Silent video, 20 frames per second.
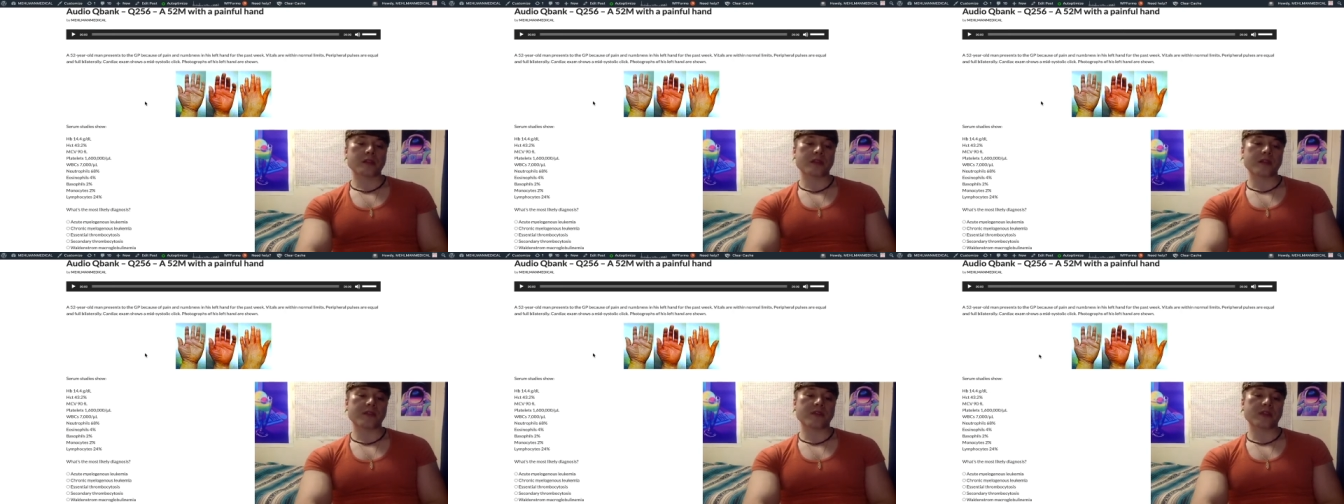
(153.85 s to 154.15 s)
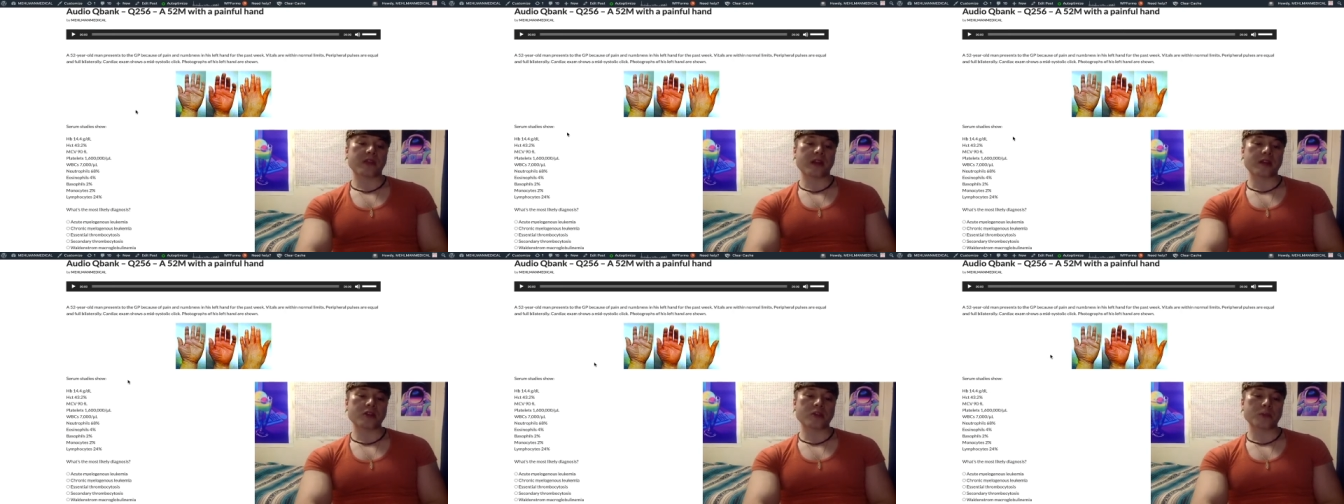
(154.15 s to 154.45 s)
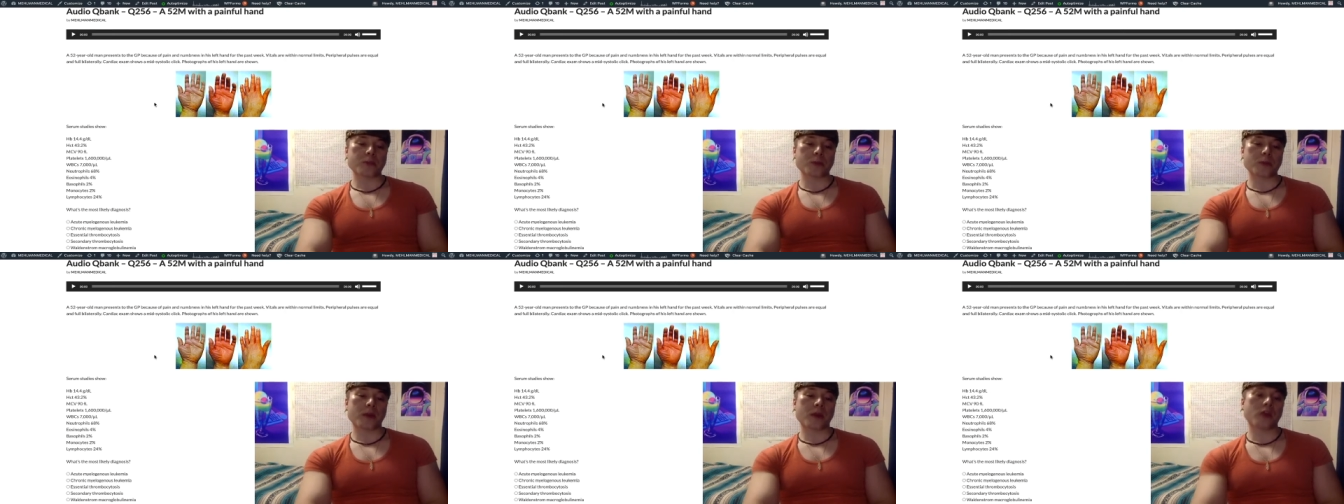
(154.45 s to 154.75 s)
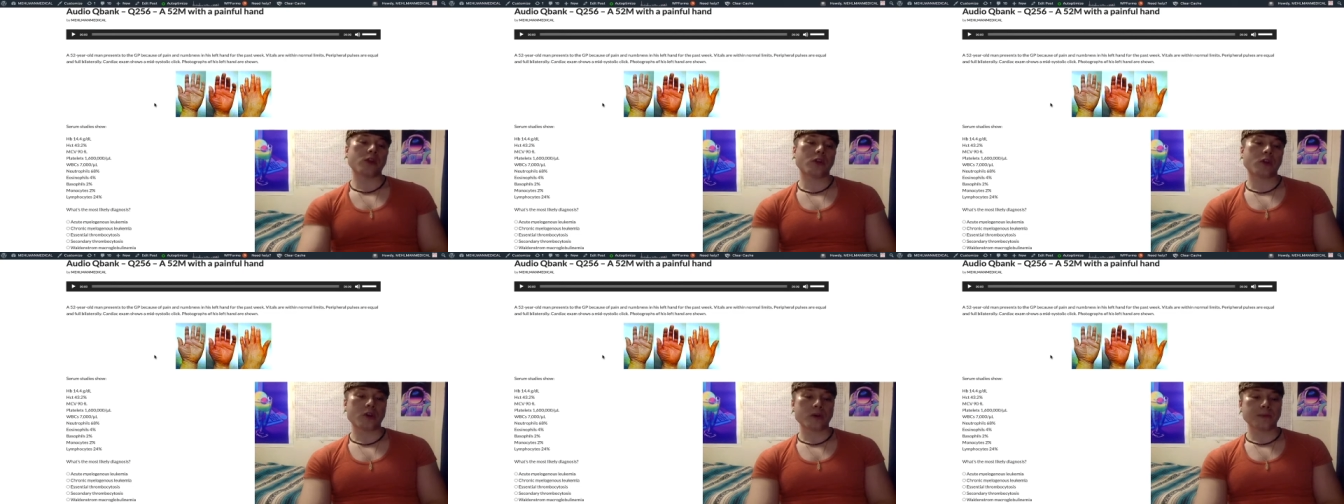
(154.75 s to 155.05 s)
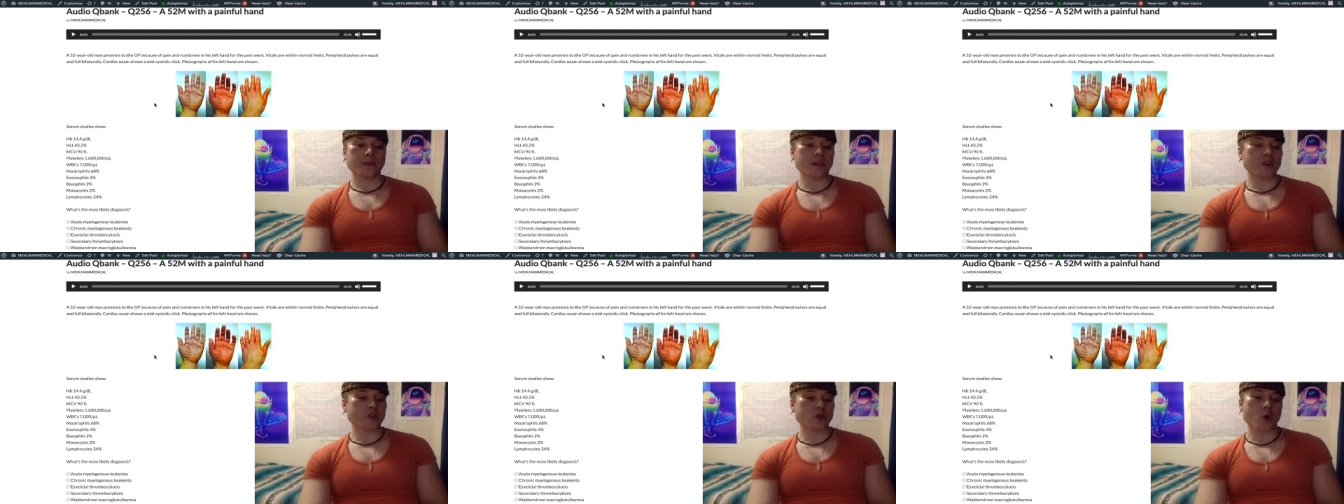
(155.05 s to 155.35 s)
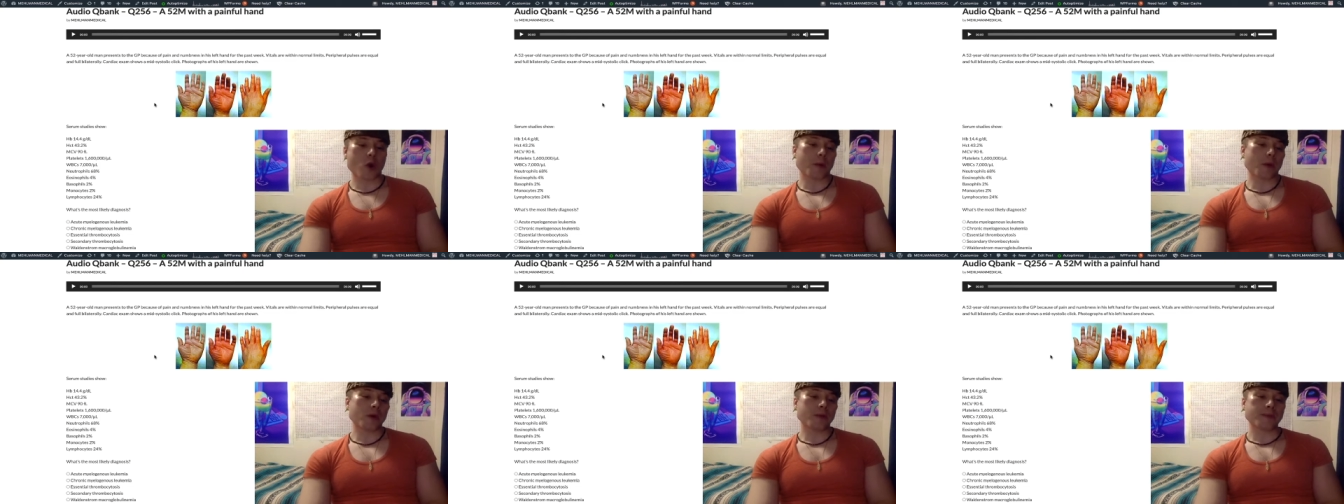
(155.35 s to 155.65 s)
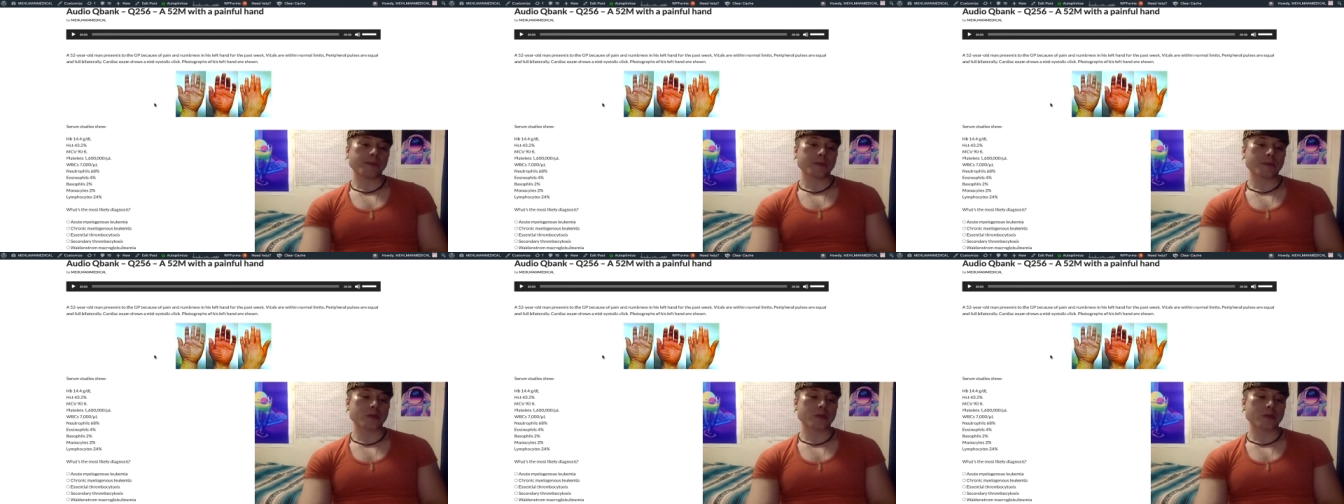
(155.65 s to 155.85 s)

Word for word: 7,000 per microliter, that's normal,